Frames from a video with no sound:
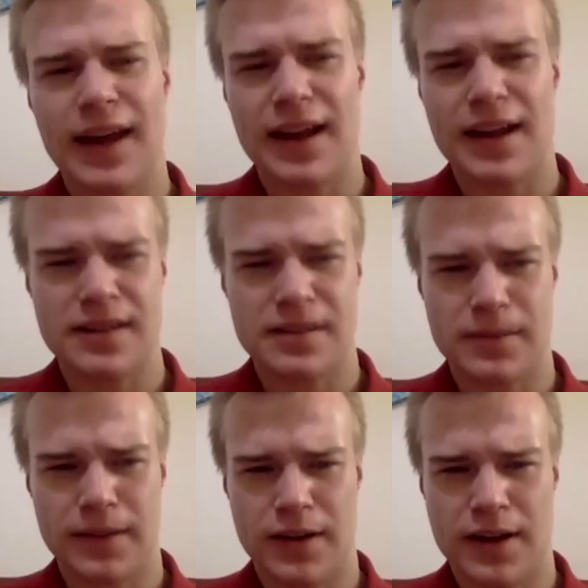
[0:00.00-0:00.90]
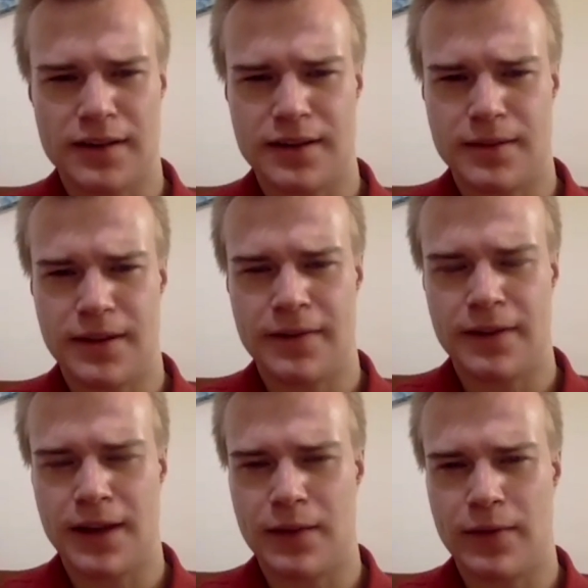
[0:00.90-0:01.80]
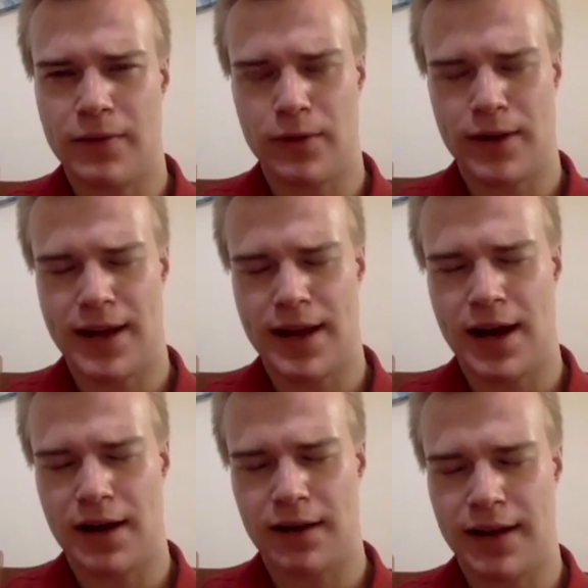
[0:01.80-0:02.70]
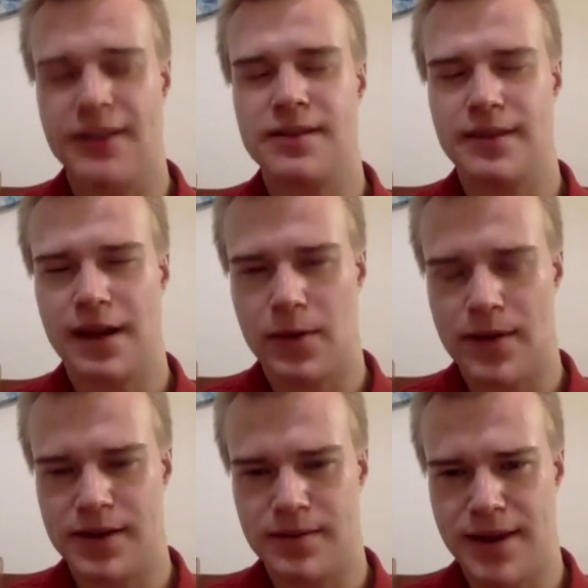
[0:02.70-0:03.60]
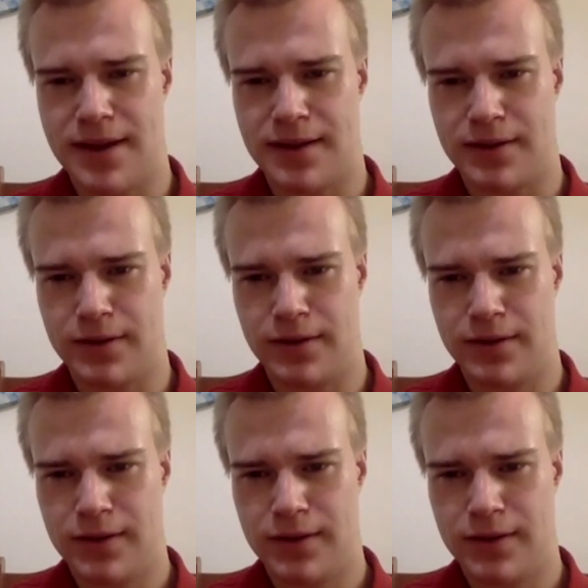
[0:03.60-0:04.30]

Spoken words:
I guess that's what they're asking, but I feel like we've already answered that question based on